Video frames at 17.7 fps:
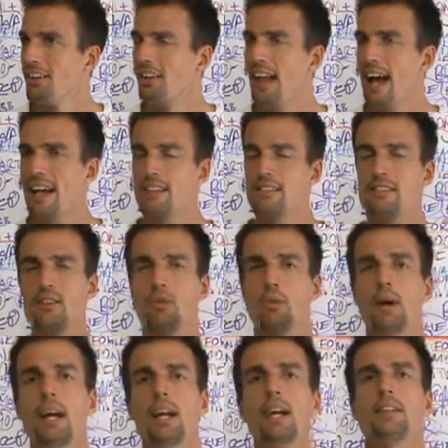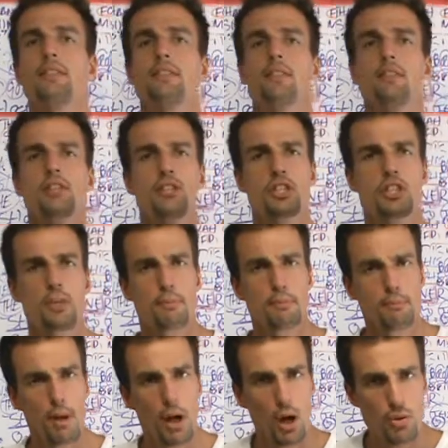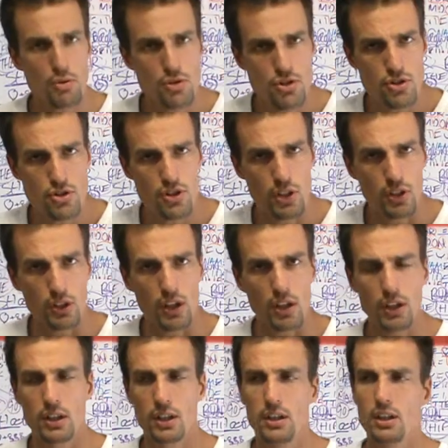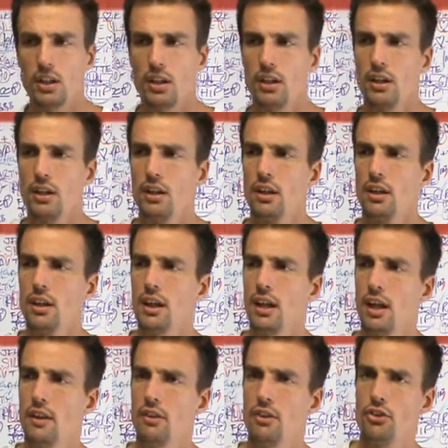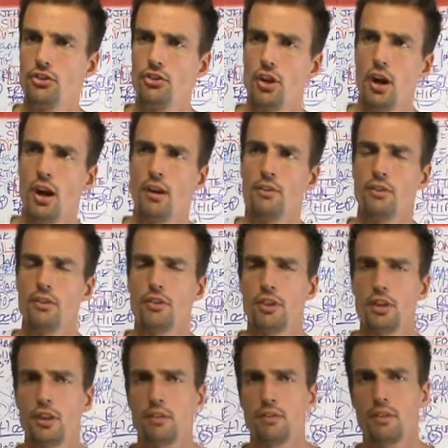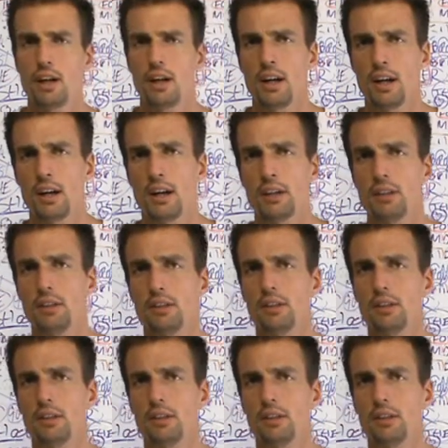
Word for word: That's the way it's supposed to look in the sovereignty of God.